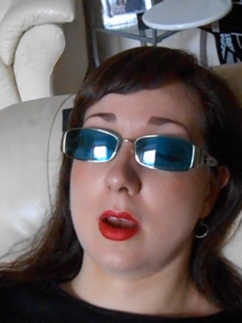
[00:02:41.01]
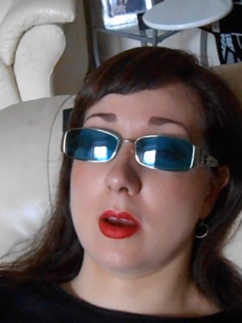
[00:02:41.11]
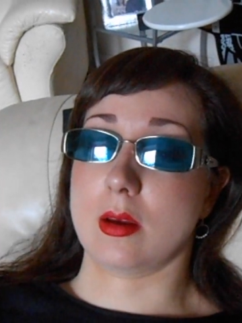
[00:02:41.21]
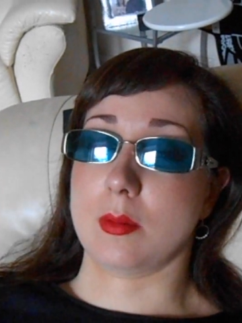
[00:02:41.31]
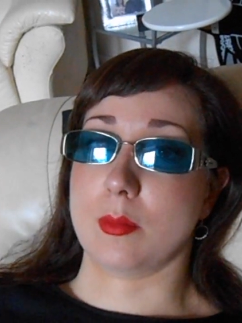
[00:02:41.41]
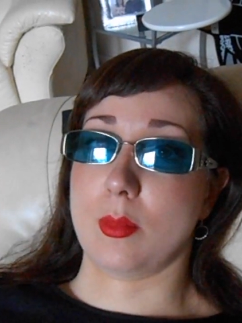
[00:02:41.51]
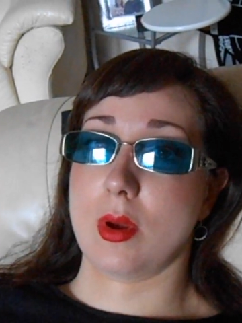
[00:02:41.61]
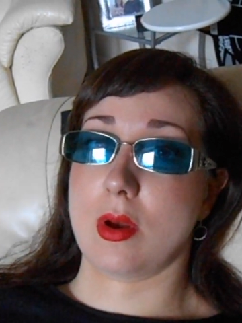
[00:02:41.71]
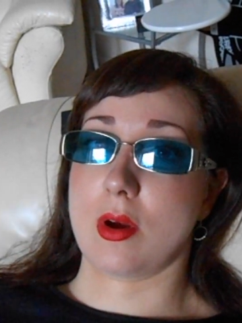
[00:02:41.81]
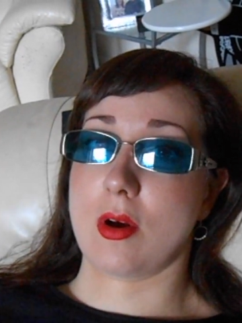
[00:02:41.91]

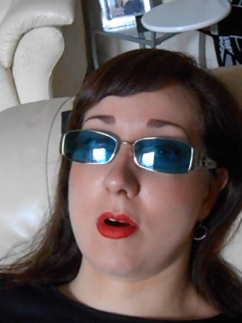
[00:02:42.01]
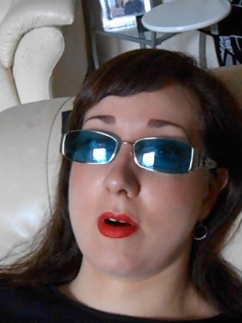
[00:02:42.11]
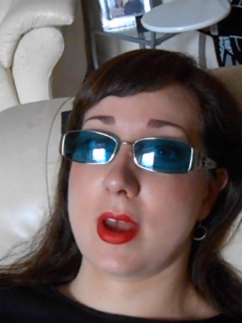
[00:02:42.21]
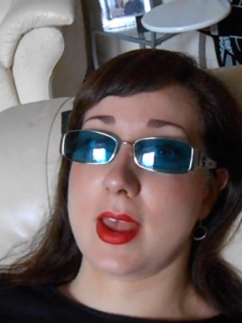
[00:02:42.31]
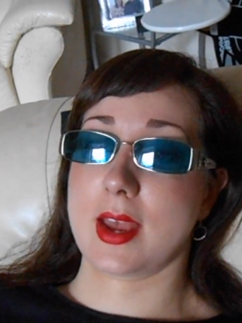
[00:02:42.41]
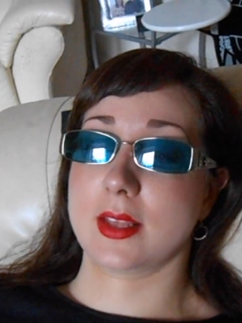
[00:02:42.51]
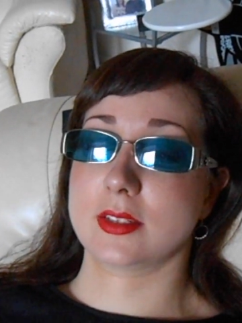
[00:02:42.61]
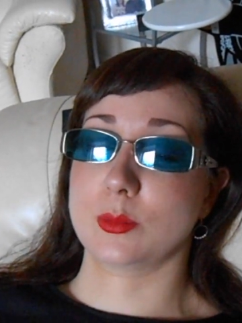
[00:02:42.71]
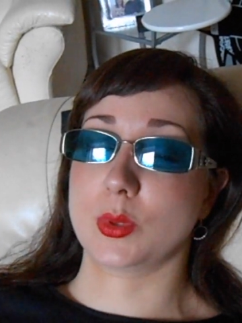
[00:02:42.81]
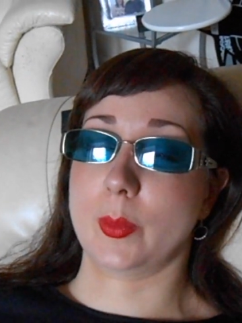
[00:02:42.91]
I
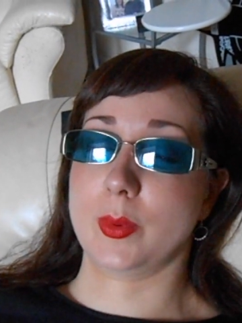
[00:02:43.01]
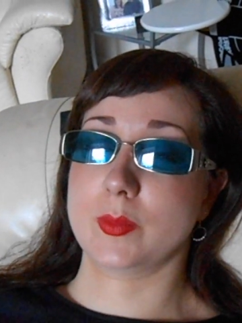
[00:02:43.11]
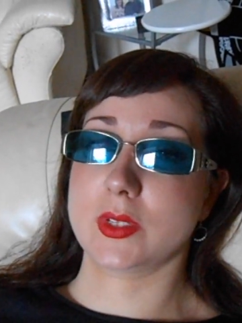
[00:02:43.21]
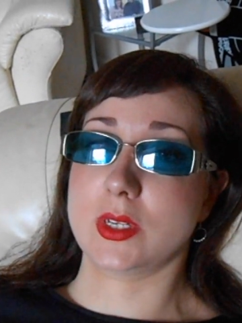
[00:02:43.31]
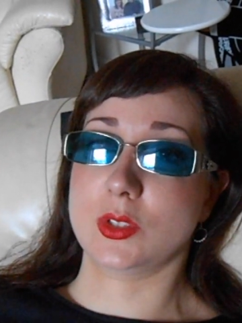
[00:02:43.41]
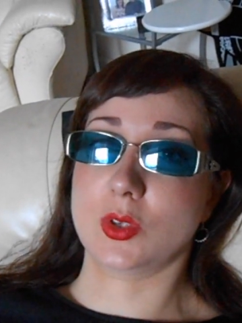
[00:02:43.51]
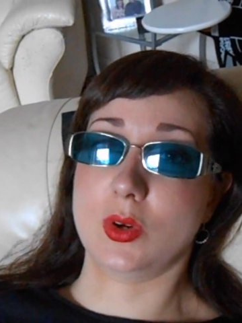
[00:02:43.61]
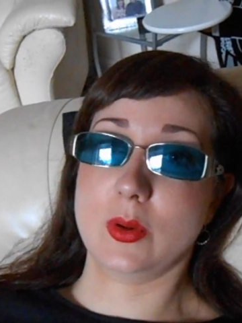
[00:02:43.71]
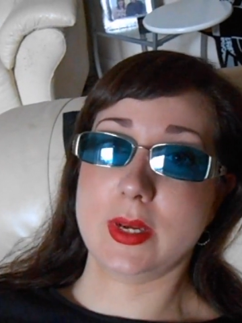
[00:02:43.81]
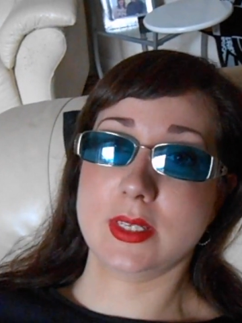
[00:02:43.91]
had some problems in
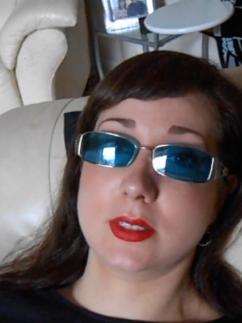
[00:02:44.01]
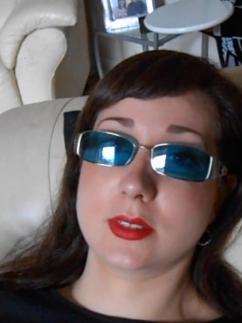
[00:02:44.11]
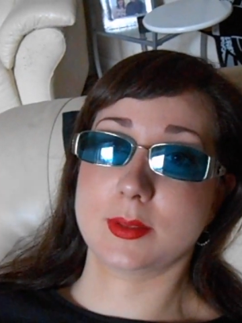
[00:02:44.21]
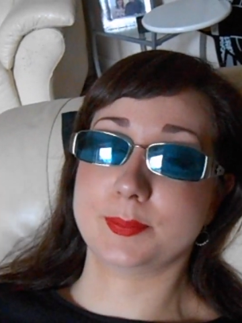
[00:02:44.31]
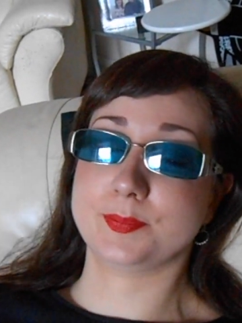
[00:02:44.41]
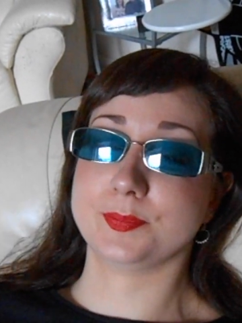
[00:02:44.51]
John Lewis.